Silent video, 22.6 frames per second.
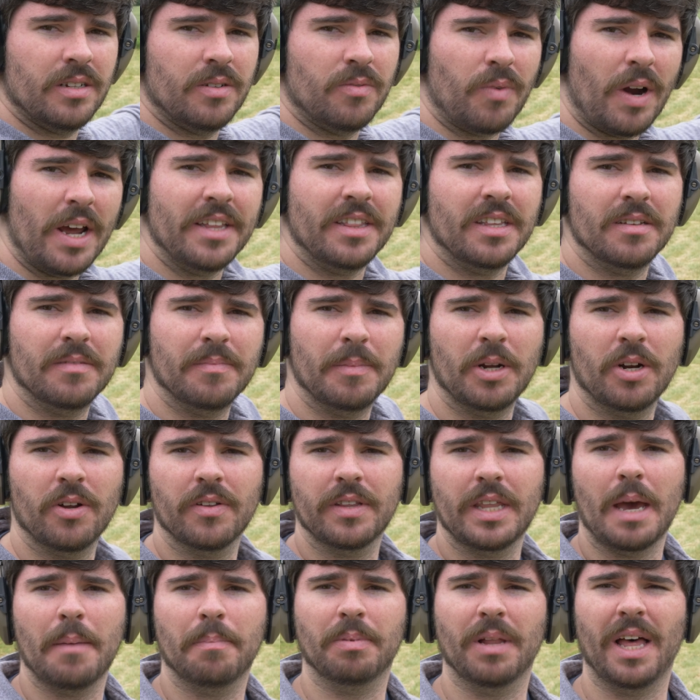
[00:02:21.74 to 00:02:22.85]
right in the middle
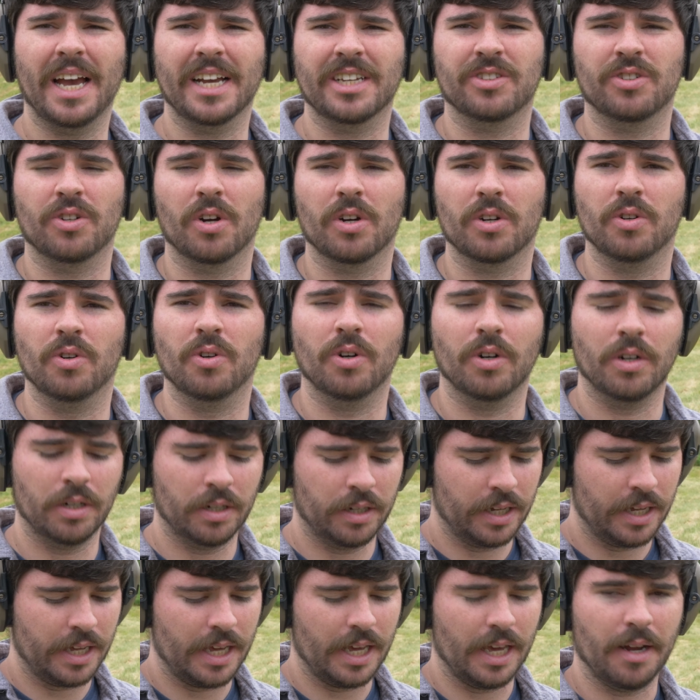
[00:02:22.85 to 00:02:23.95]
of that black circle,
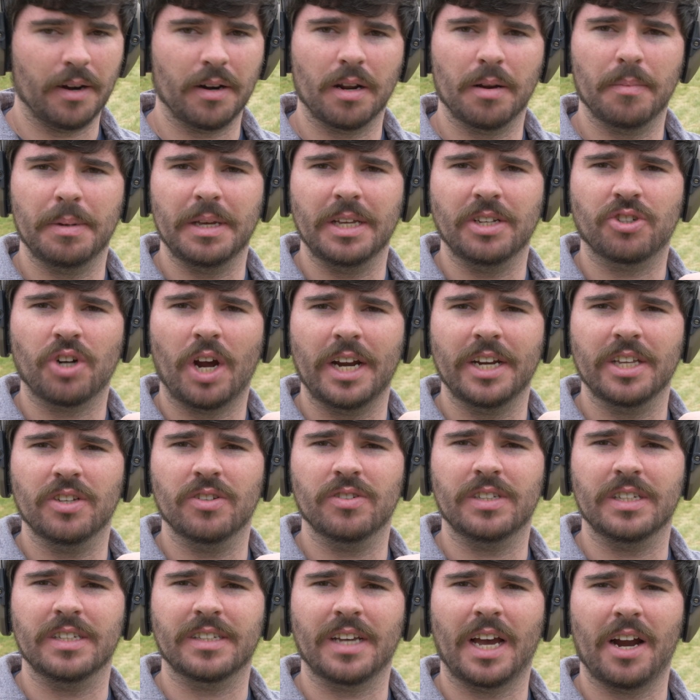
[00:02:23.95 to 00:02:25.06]
and I'm gonna be trying to
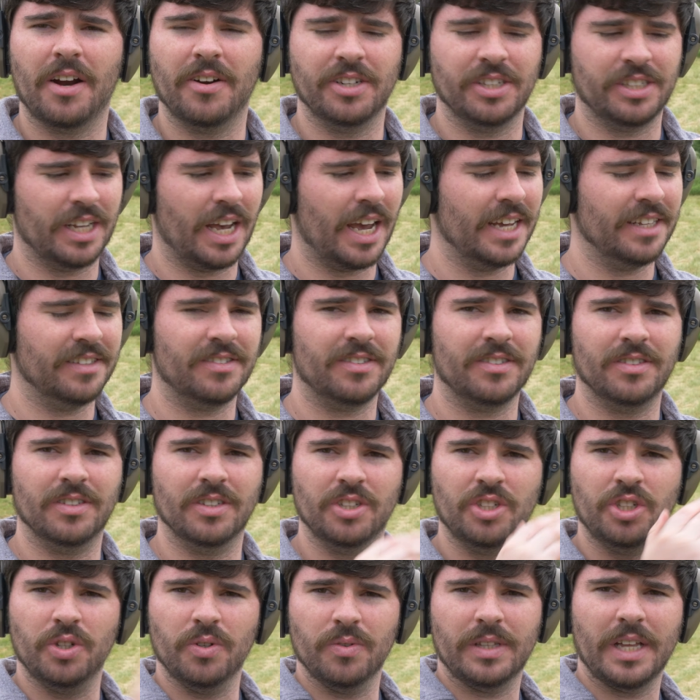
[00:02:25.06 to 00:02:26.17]
use these iron sights to
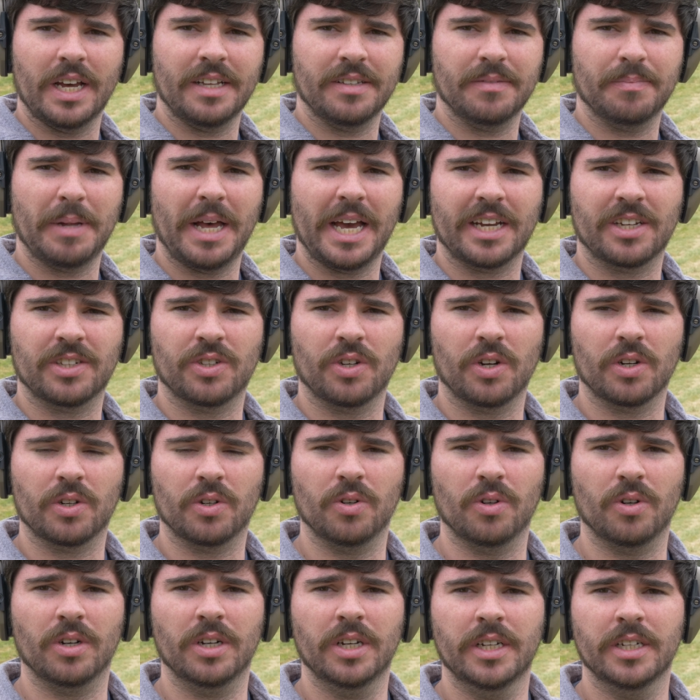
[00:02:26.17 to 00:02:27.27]
shoot that black
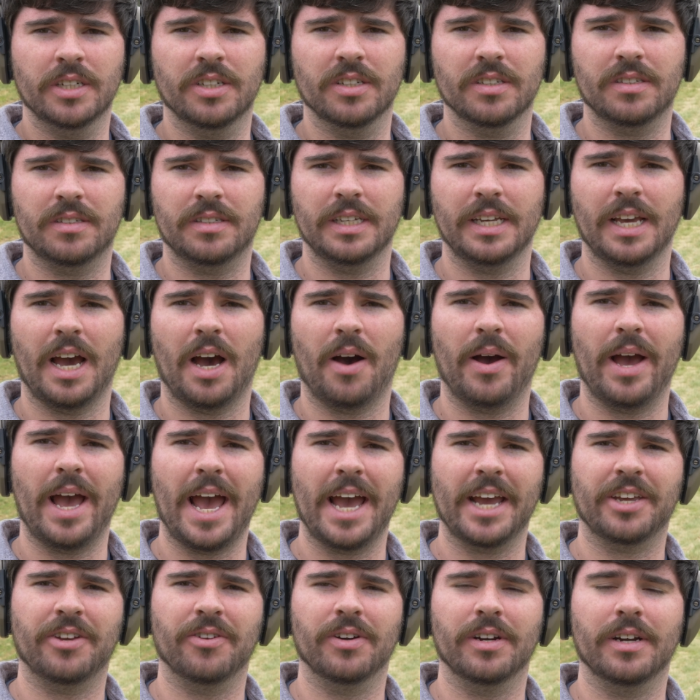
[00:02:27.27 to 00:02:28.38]
circle, just to see how
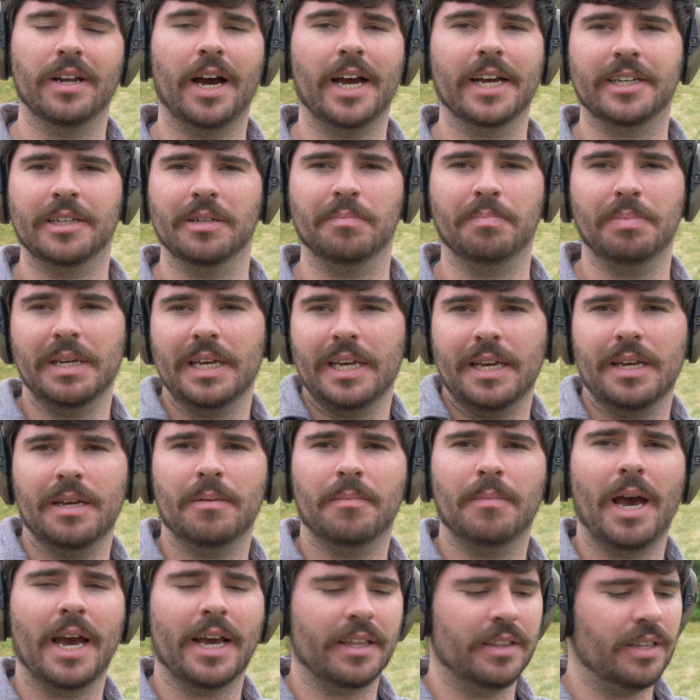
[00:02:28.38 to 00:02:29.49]
accurate I could be
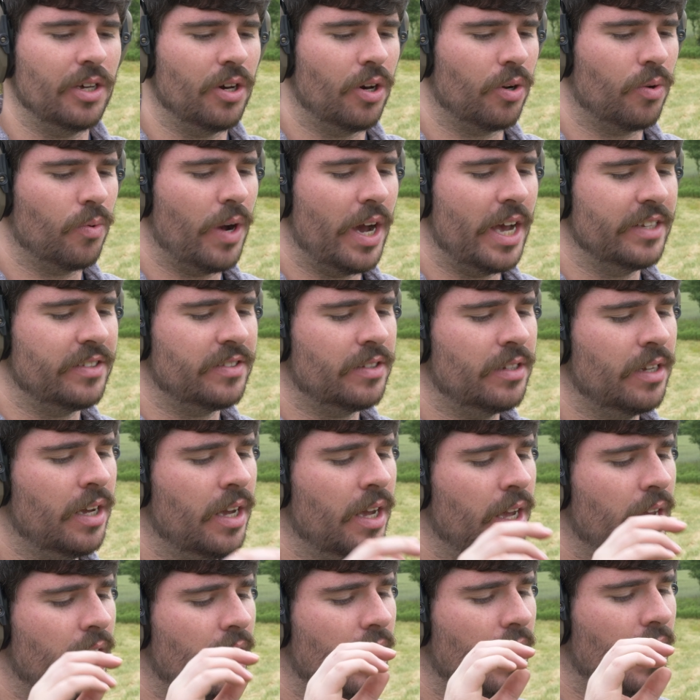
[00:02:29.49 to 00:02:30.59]
back in the Old West.
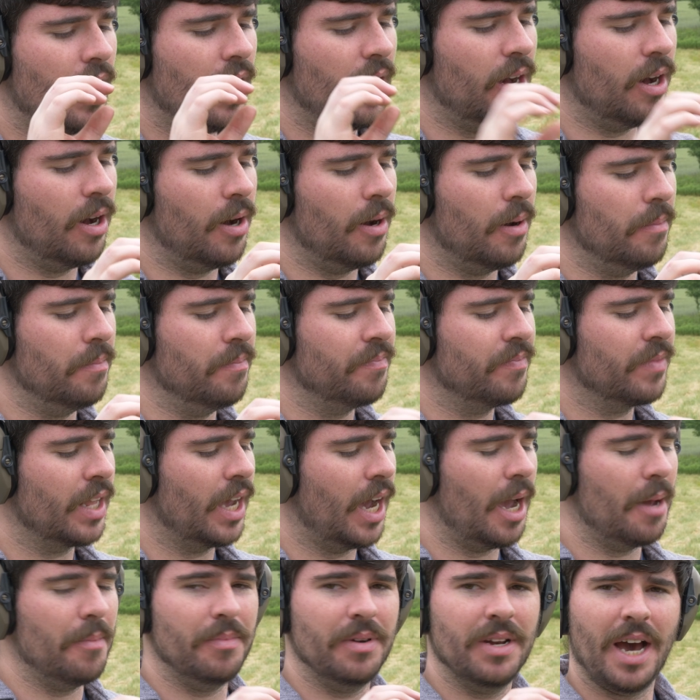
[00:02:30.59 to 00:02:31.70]

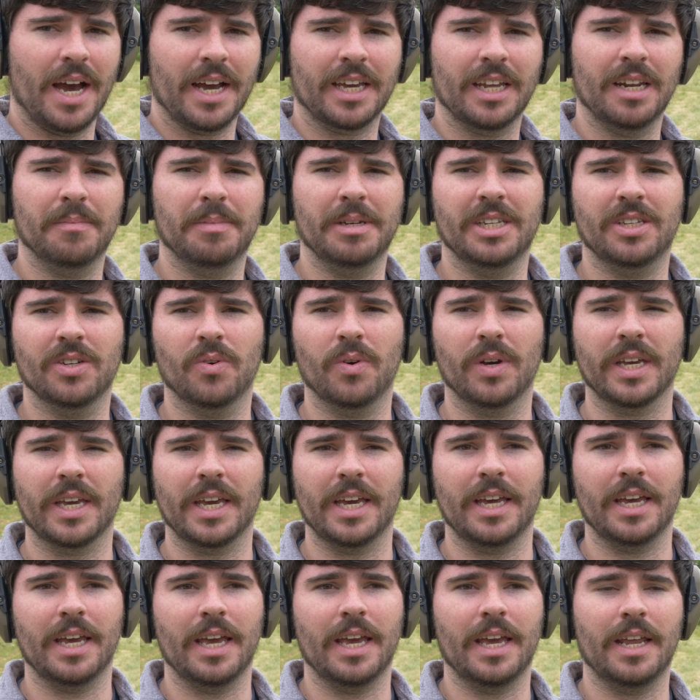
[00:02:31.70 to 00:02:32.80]
I'm not gonna be doing
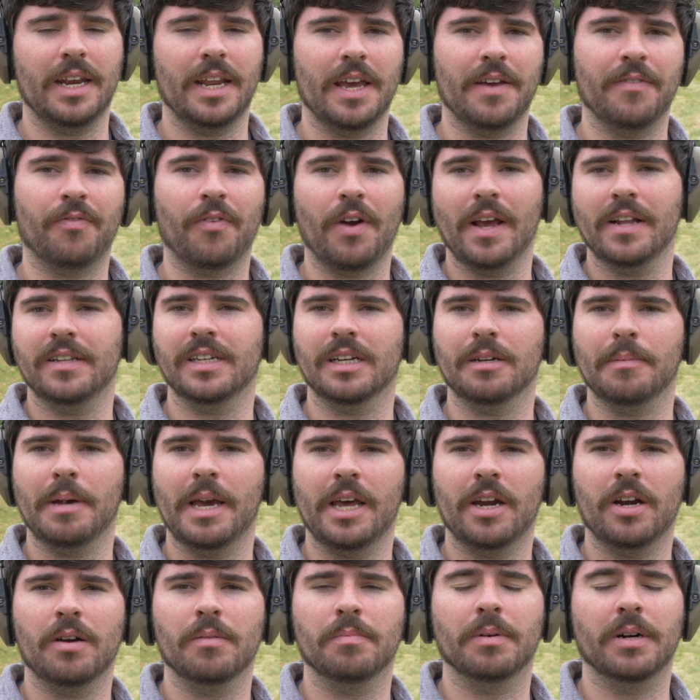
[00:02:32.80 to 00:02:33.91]
it in a frantic
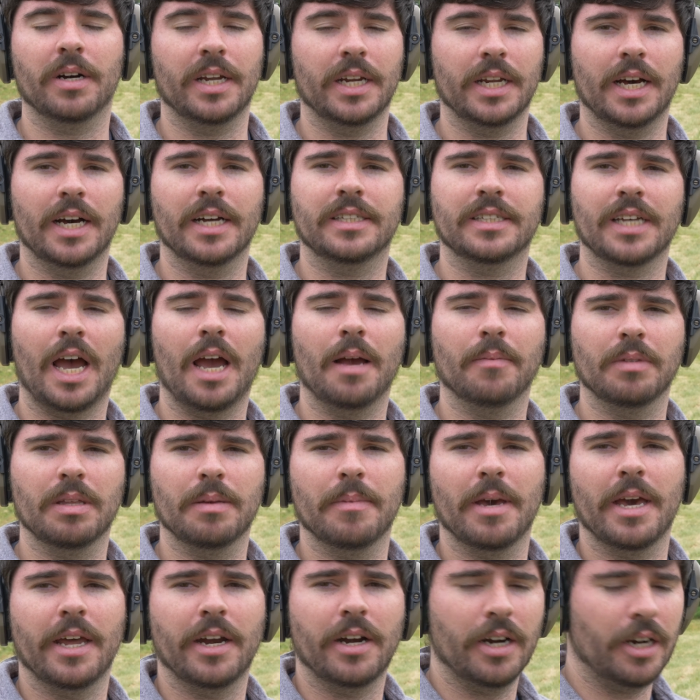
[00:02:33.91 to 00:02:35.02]
manner, but a timely
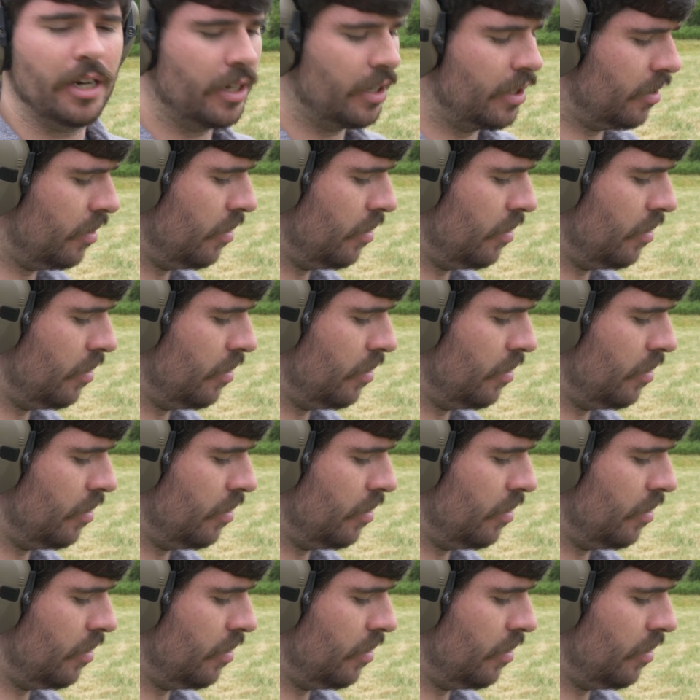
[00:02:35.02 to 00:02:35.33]
manner.